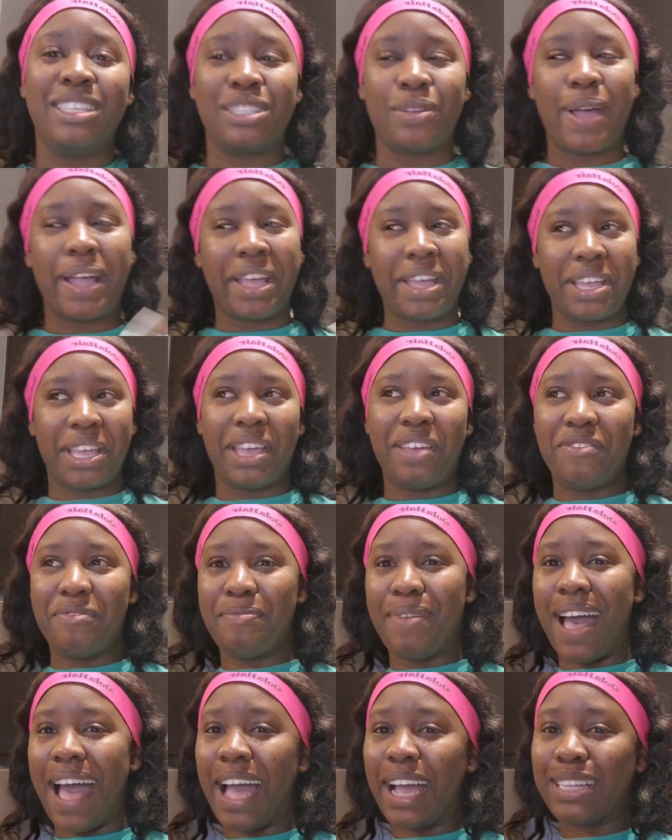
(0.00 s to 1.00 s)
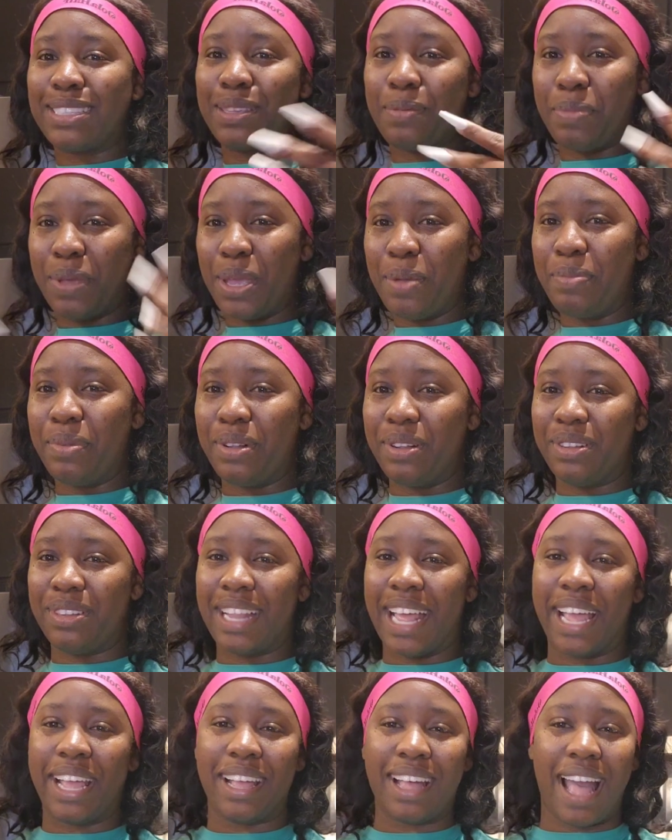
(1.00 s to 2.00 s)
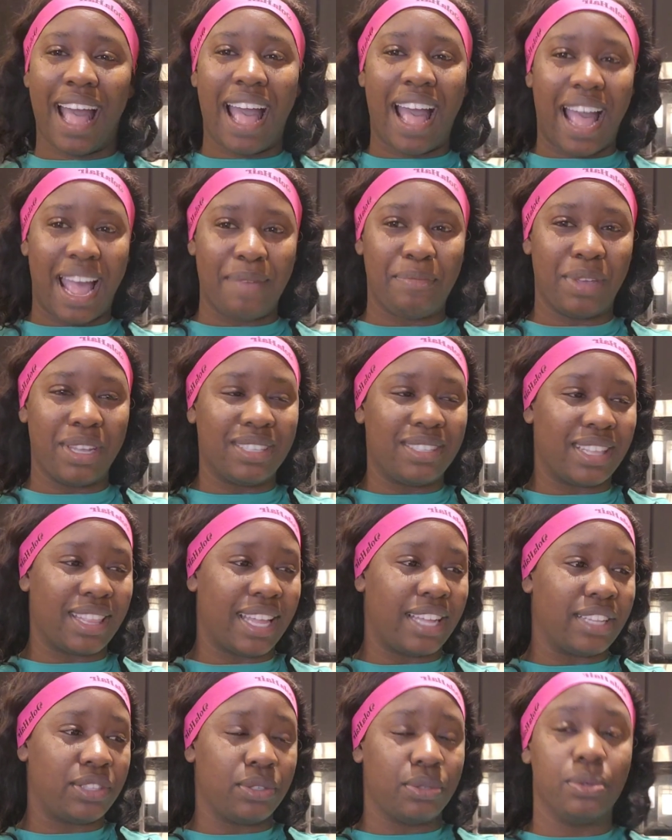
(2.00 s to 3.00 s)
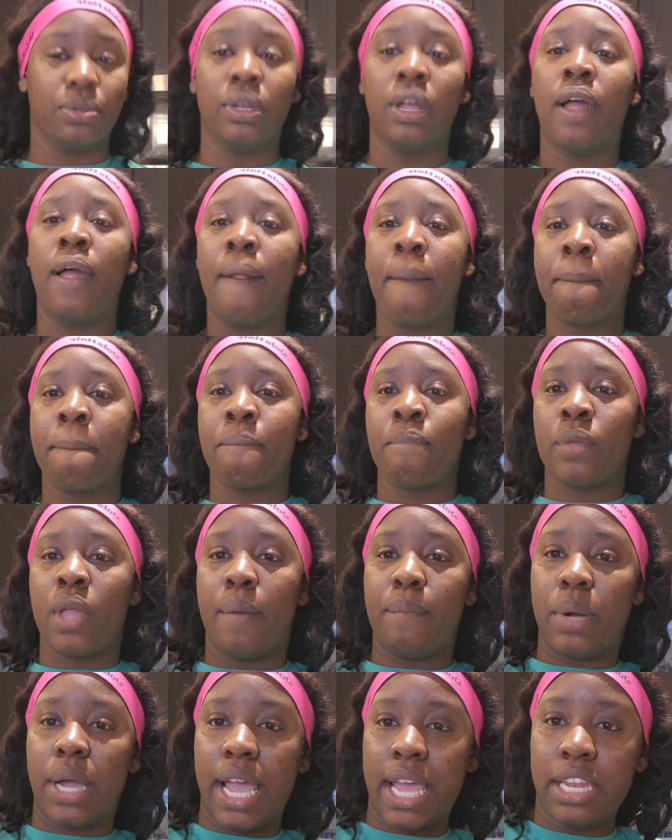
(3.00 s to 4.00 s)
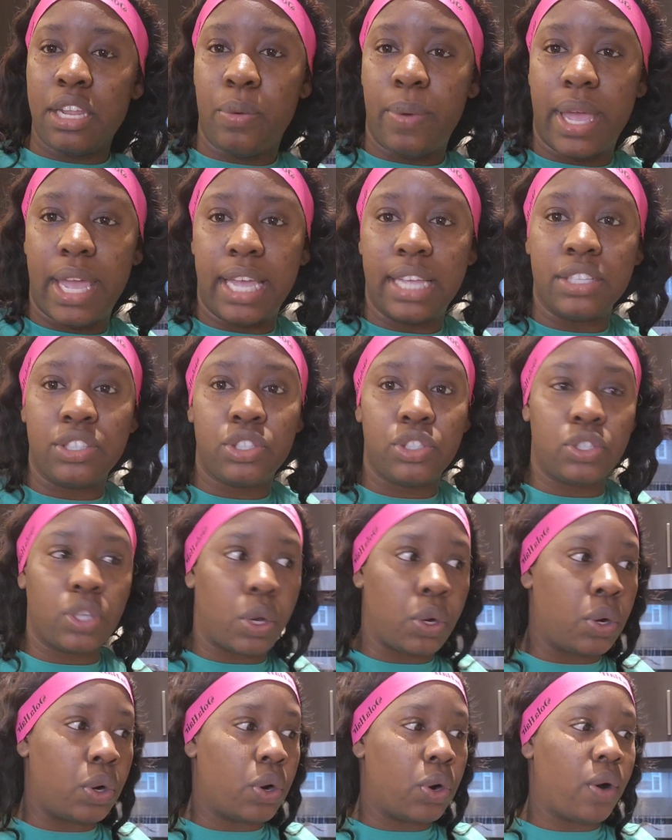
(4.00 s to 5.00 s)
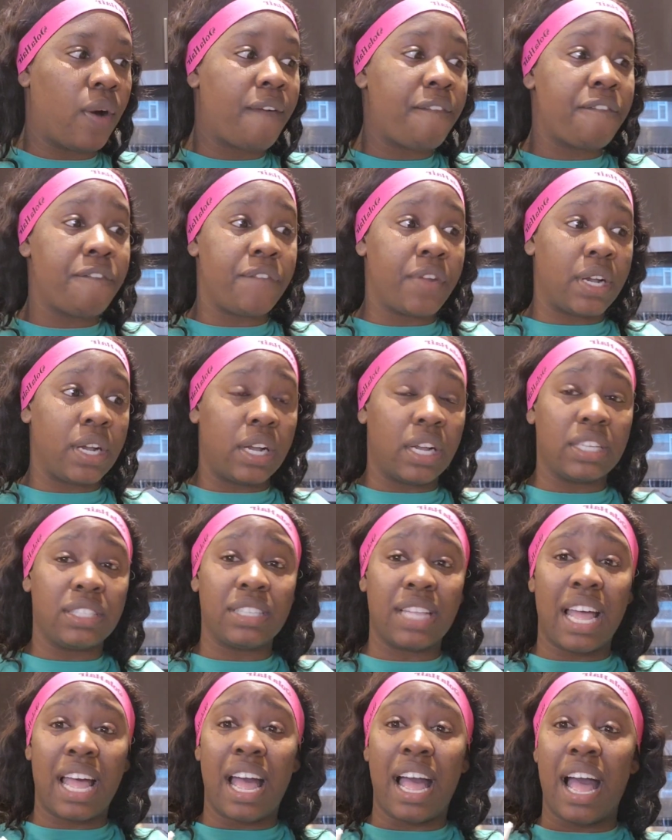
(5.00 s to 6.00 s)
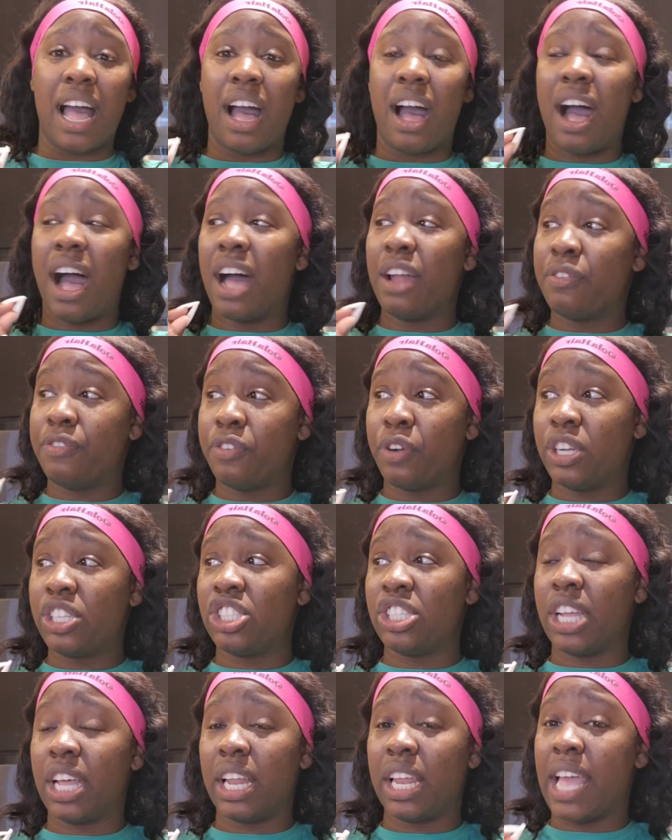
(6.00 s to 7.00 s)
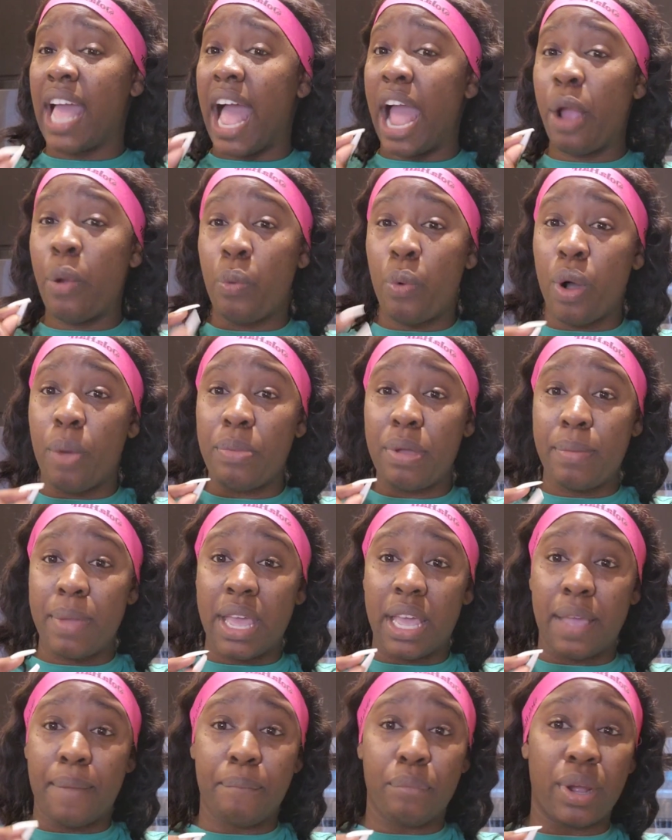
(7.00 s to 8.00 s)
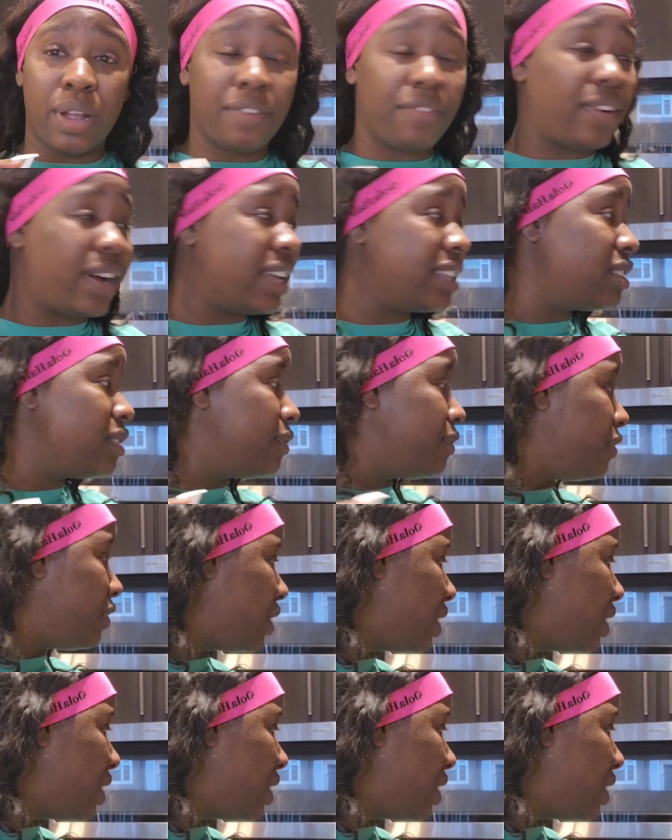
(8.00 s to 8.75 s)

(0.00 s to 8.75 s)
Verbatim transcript: so I can give back to people. Like, I'm into that too. But anyways, so first, unfortunately, I won't be making breakfast